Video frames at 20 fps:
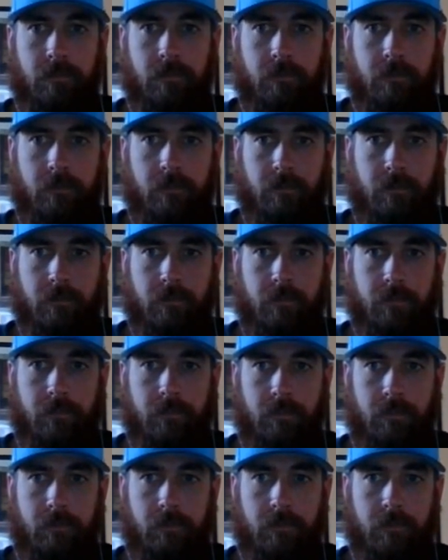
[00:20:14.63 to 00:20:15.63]

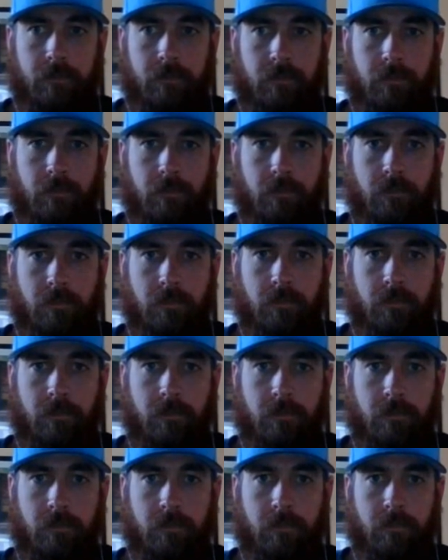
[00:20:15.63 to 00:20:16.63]

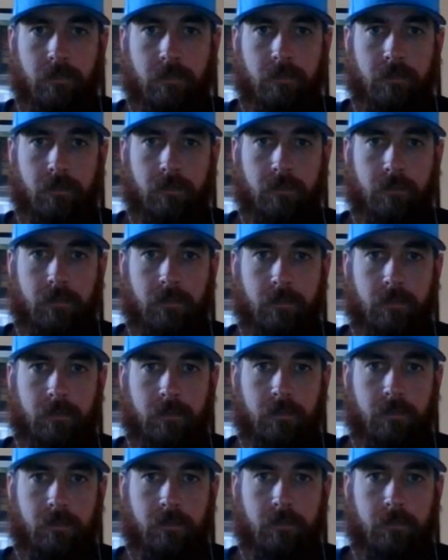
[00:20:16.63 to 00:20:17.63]

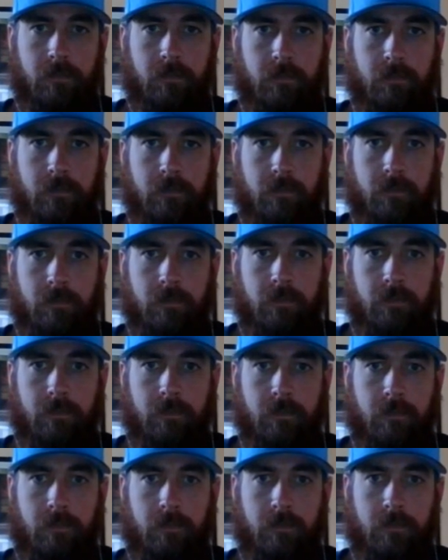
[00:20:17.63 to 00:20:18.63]

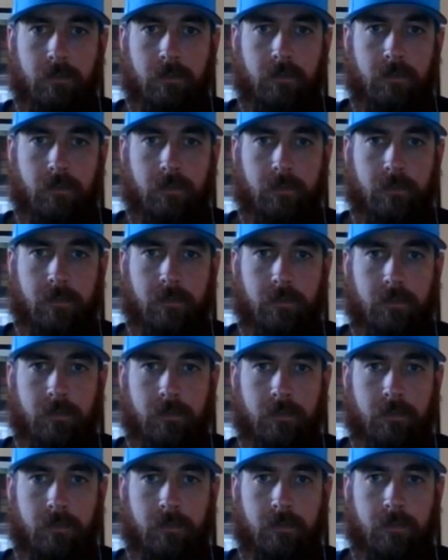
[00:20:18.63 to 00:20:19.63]

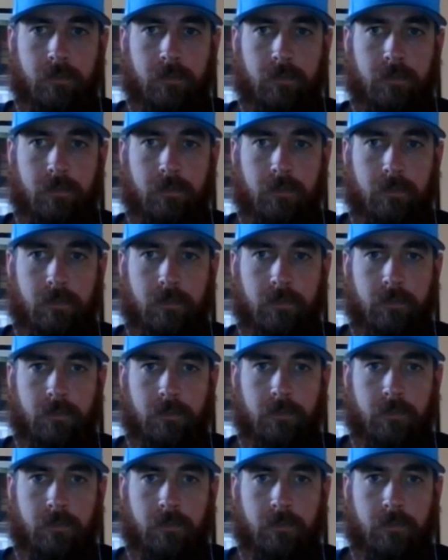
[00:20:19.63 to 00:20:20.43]
The person shown says nothing.